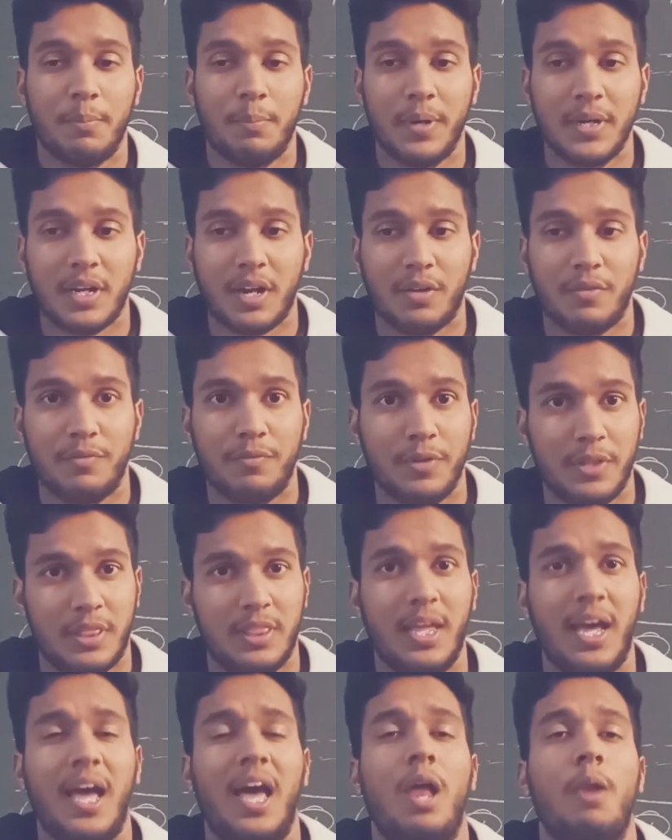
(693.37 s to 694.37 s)
But
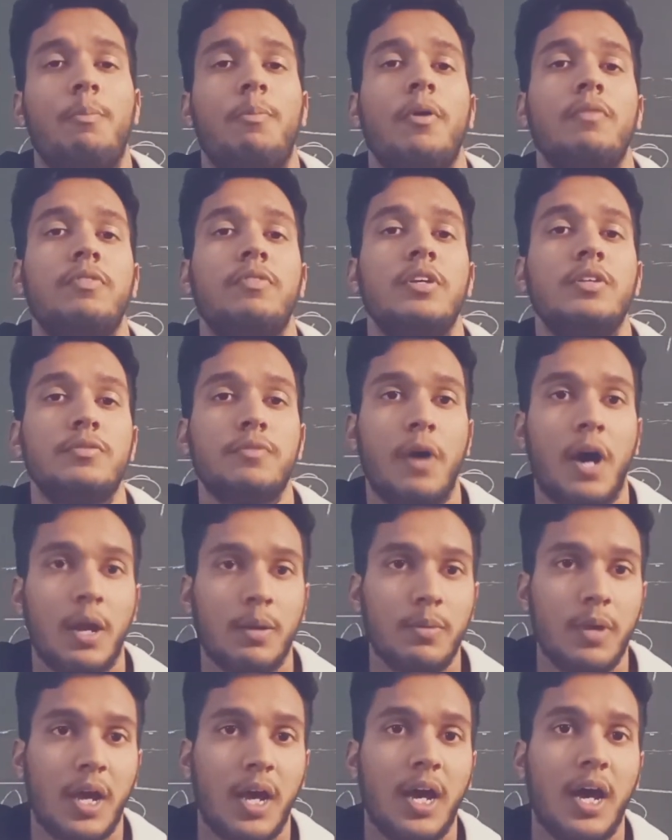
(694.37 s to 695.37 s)
with the help of this
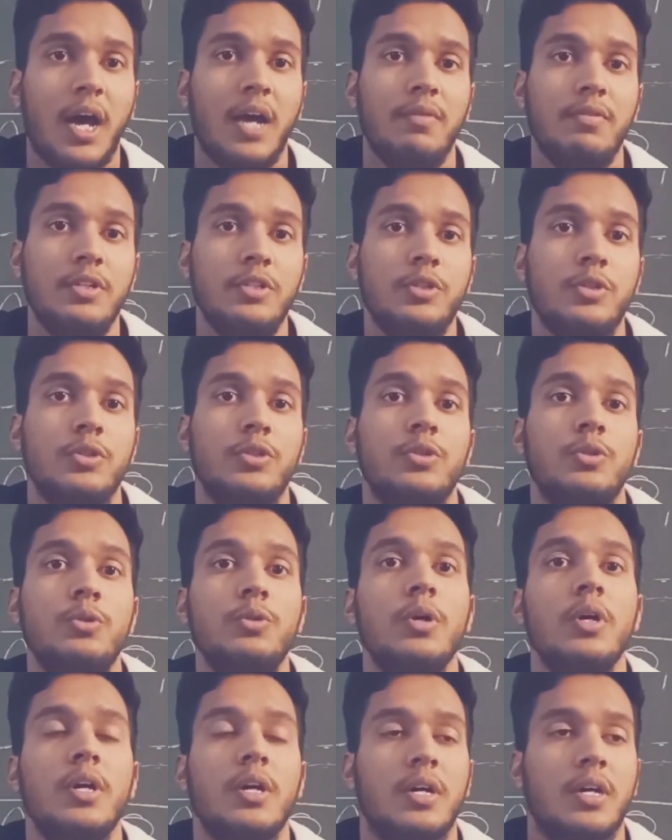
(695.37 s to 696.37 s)
formula, I will show
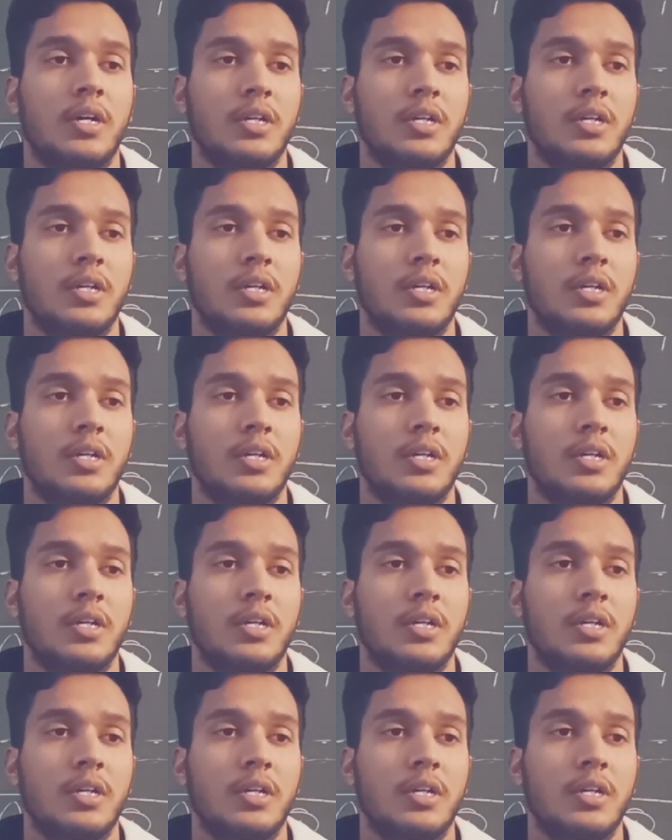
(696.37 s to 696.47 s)
you